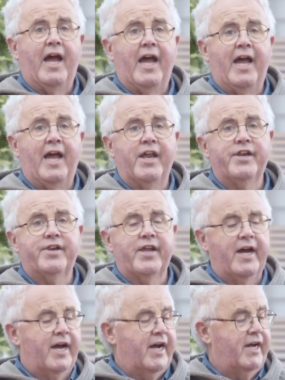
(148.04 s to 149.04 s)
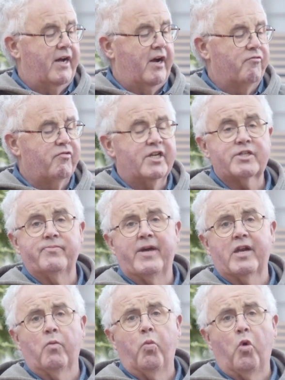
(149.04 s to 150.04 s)
and a reasonable
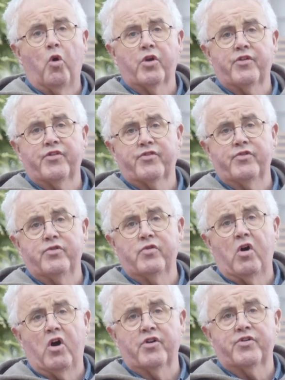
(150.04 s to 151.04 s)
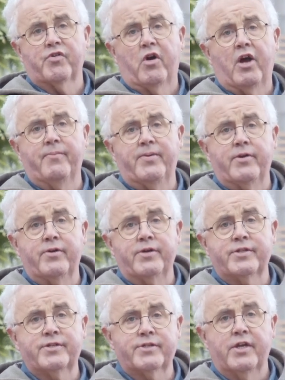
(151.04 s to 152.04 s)
amount of water through hot, dry
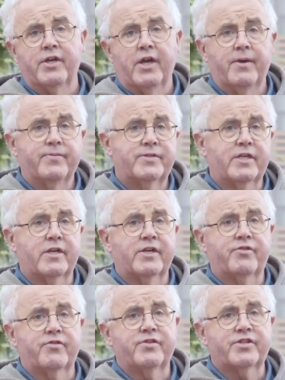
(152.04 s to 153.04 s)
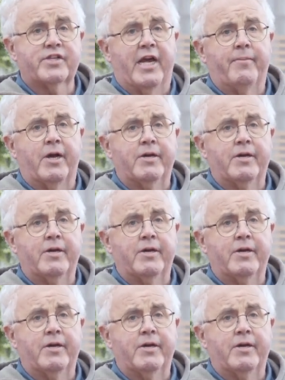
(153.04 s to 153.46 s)
periods, particularly through the summer.